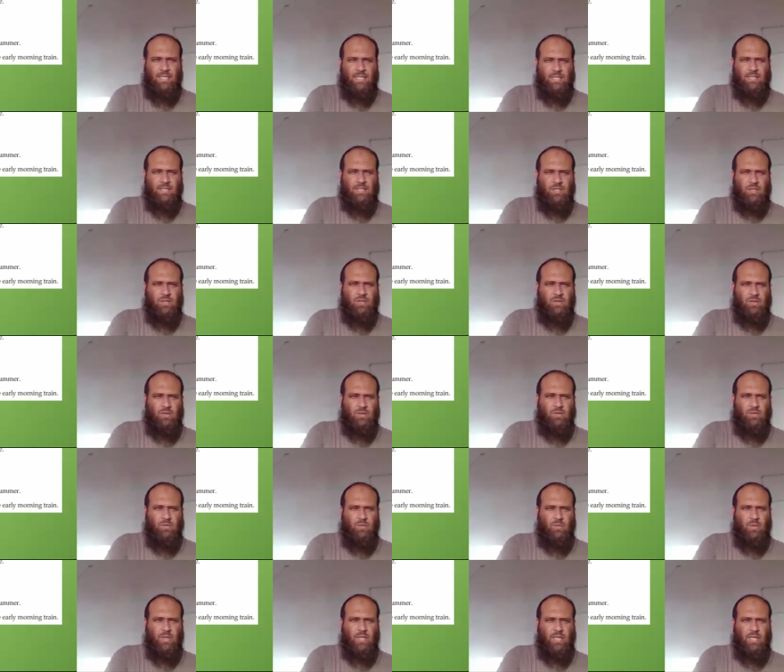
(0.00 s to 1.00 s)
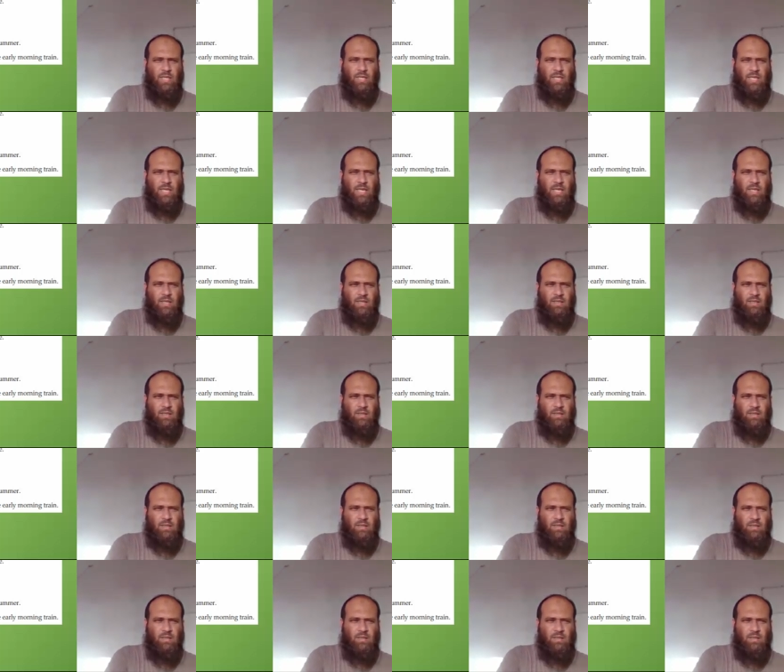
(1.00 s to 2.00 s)
So we can
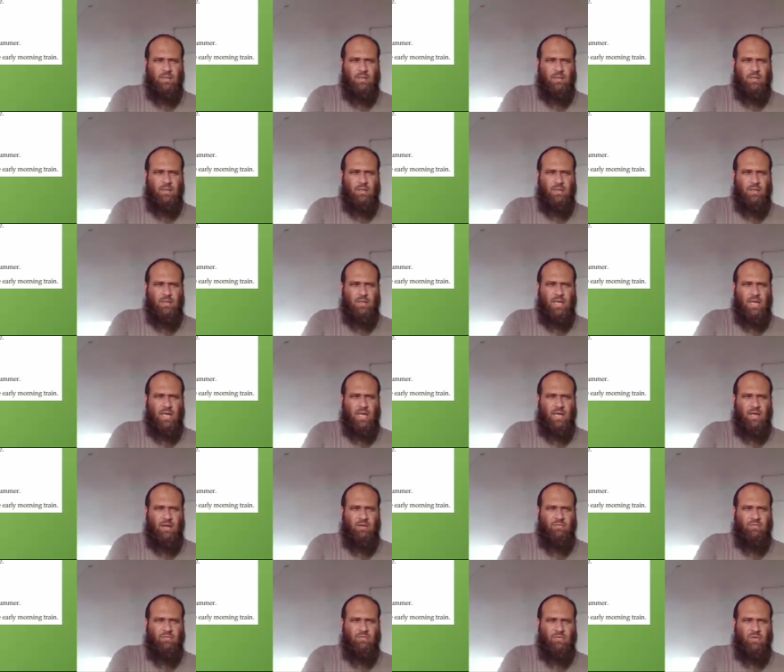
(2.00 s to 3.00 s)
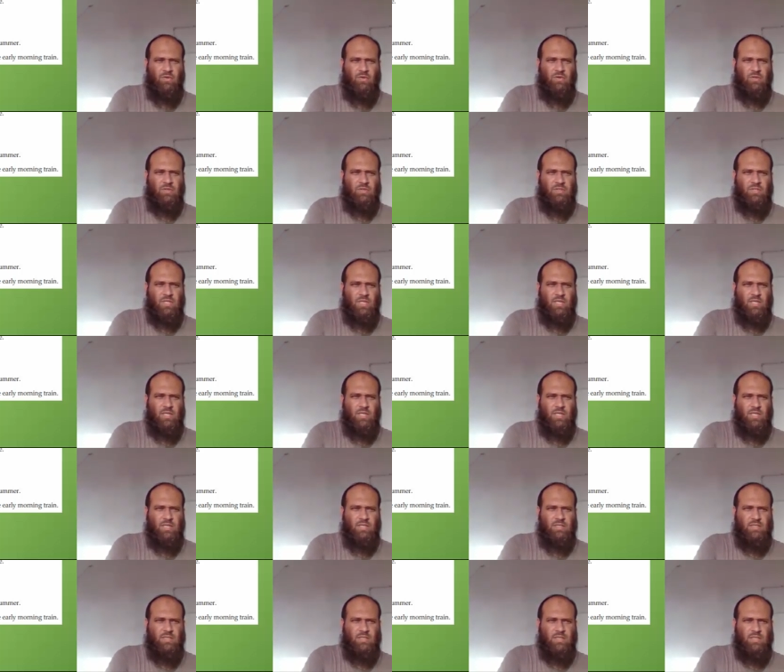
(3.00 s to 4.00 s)
have
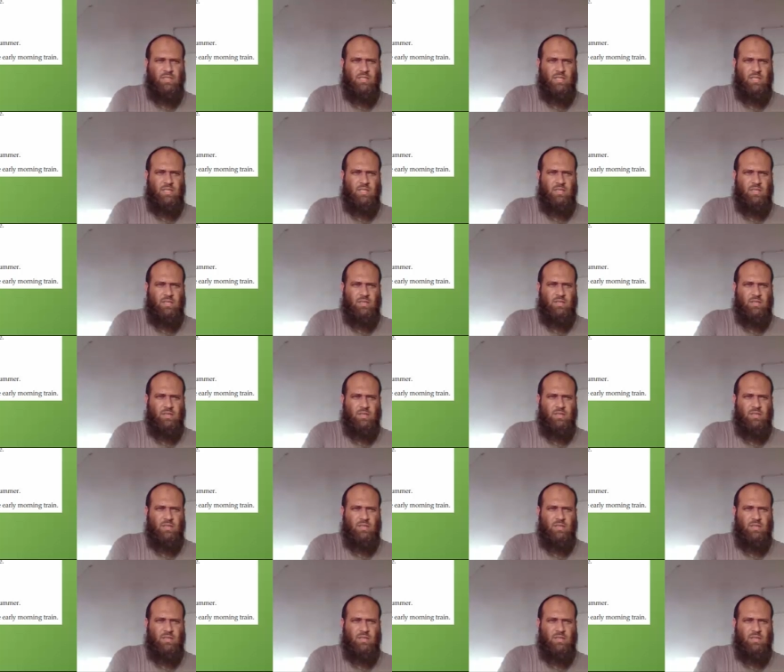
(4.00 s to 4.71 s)
auxiliaries here.